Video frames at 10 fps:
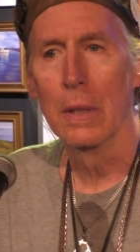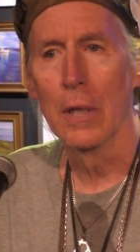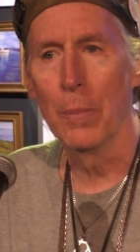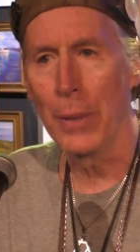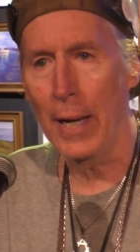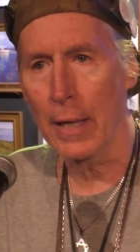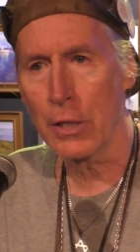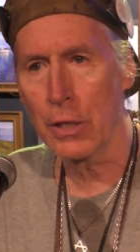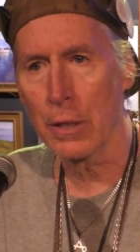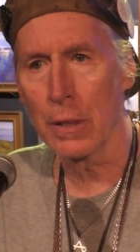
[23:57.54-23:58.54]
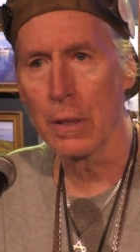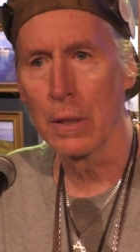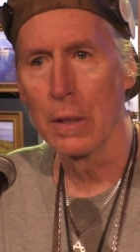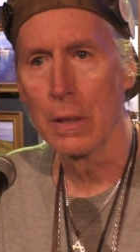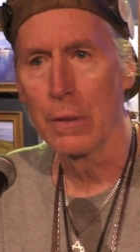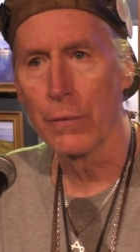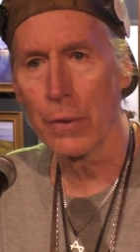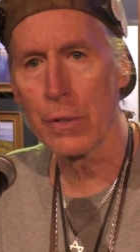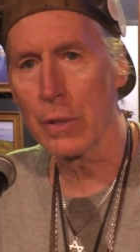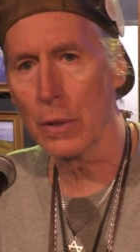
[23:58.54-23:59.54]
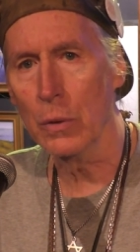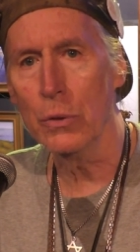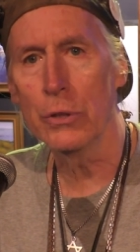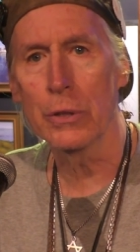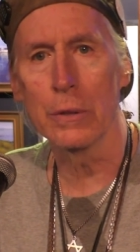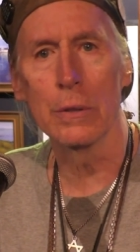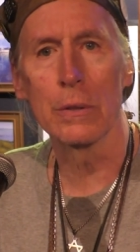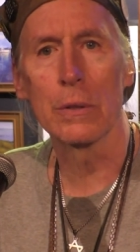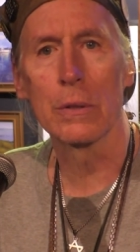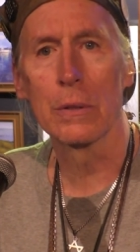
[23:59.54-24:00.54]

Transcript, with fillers: a passion for solutions